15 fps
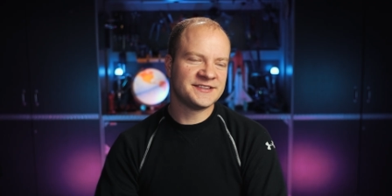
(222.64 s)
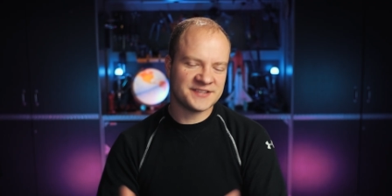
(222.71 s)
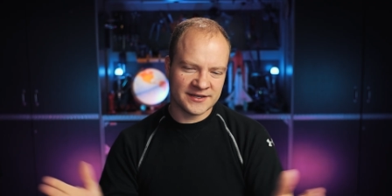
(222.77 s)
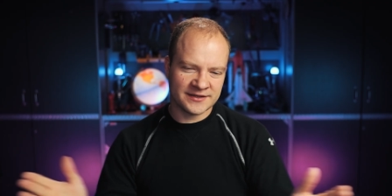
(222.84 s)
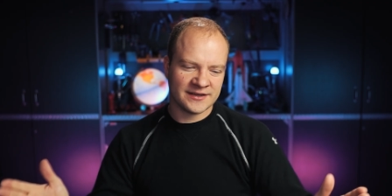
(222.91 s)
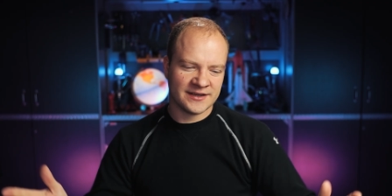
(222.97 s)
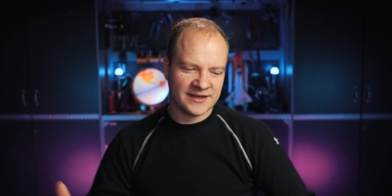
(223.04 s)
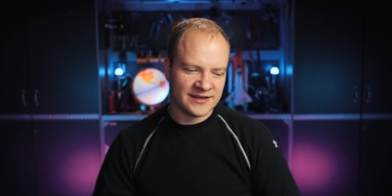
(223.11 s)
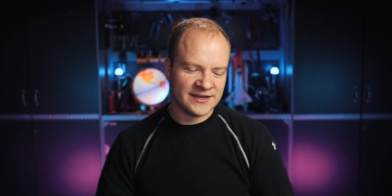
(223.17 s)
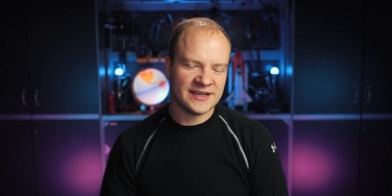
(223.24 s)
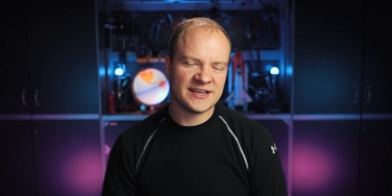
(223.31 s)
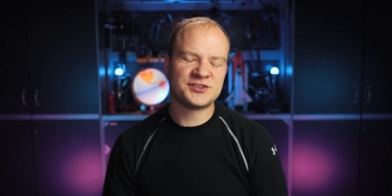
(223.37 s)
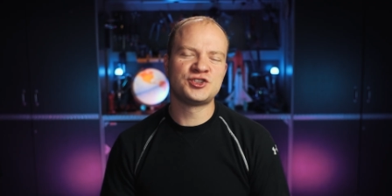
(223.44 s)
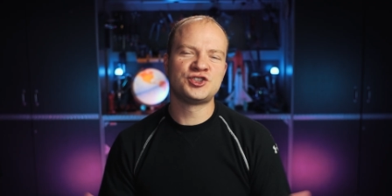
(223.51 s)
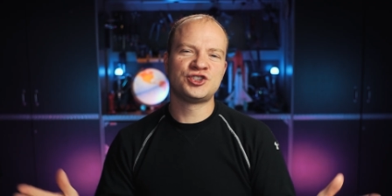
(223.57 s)
It's a,
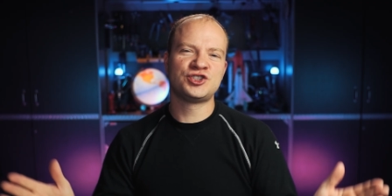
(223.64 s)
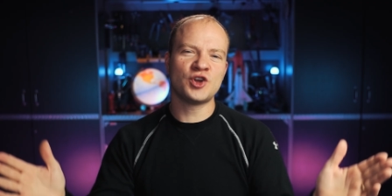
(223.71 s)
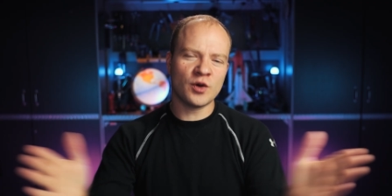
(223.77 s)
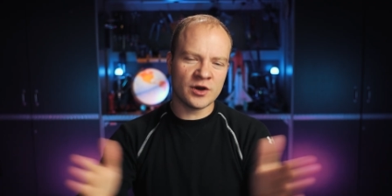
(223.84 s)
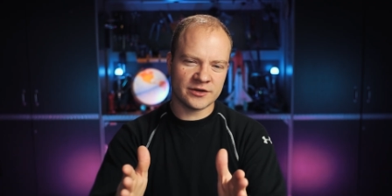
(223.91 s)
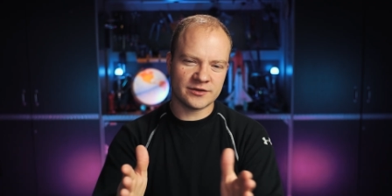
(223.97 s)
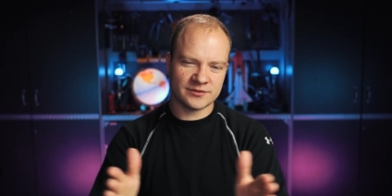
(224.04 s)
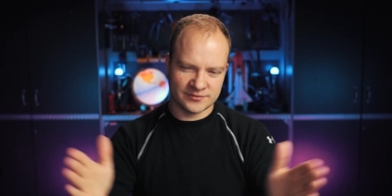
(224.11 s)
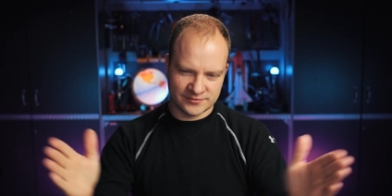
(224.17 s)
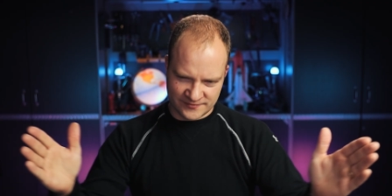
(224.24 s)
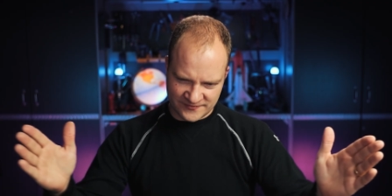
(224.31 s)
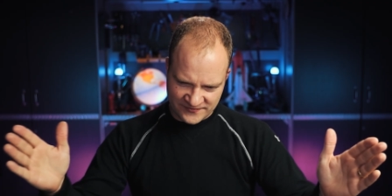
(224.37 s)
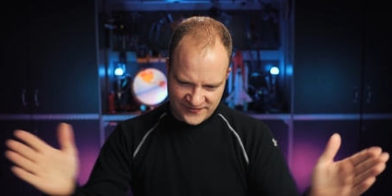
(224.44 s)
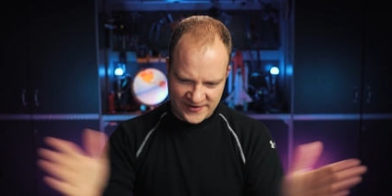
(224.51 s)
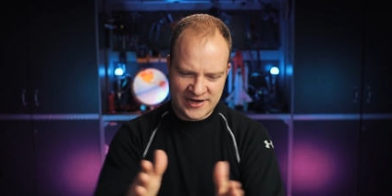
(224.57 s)
it's short
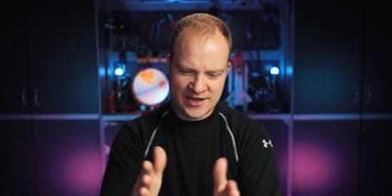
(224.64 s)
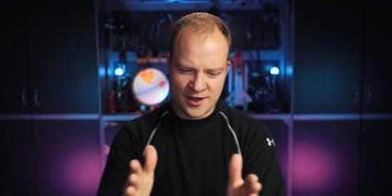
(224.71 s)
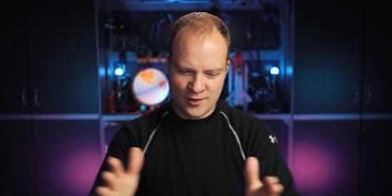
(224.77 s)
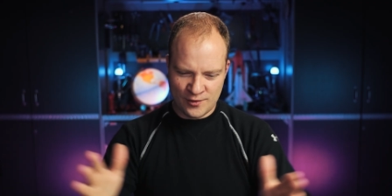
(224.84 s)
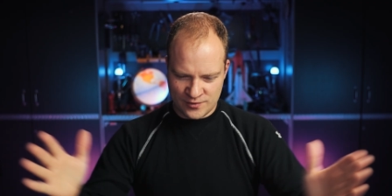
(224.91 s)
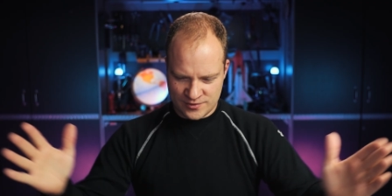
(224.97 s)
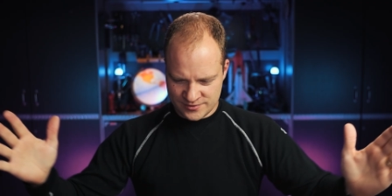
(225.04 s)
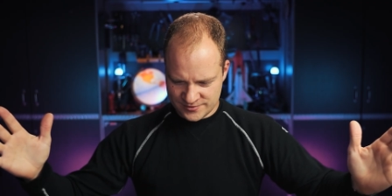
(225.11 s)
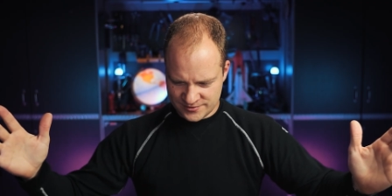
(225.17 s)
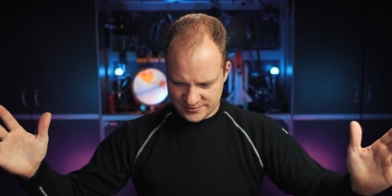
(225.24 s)
video